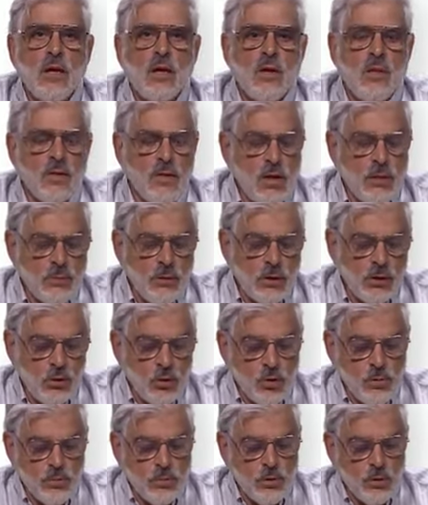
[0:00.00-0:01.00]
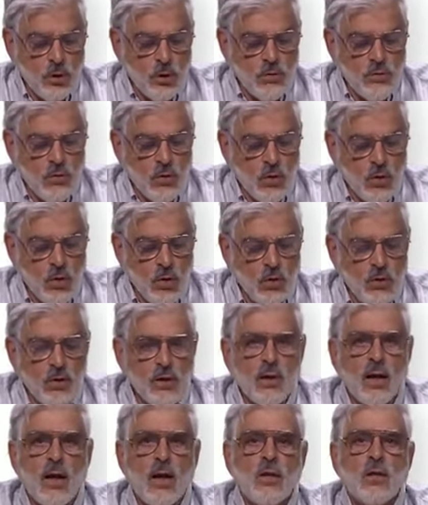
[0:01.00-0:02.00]
Then we loop over all the
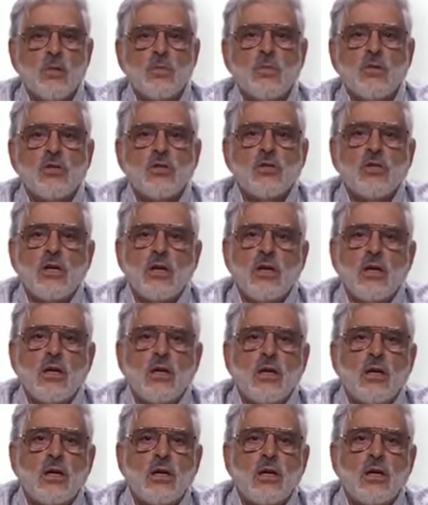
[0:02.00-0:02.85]
columns C,